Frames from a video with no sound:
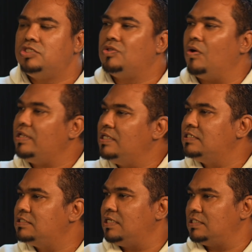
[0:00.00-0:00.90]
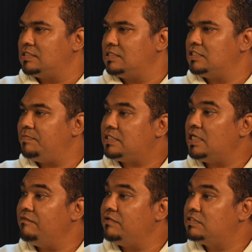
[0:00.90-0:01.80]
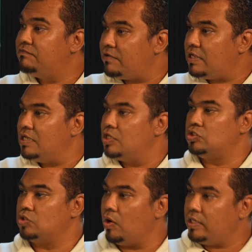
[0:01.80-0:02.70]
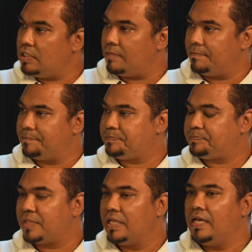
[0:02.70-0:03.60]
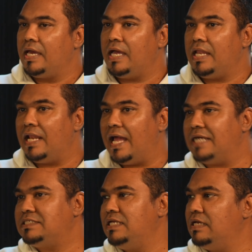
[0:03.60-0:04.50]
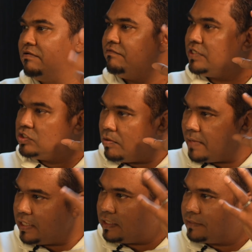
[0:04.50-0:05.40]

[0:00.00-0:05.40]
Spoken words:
Join these things, especially if it's free. Join them, and then lastly, fix your mind.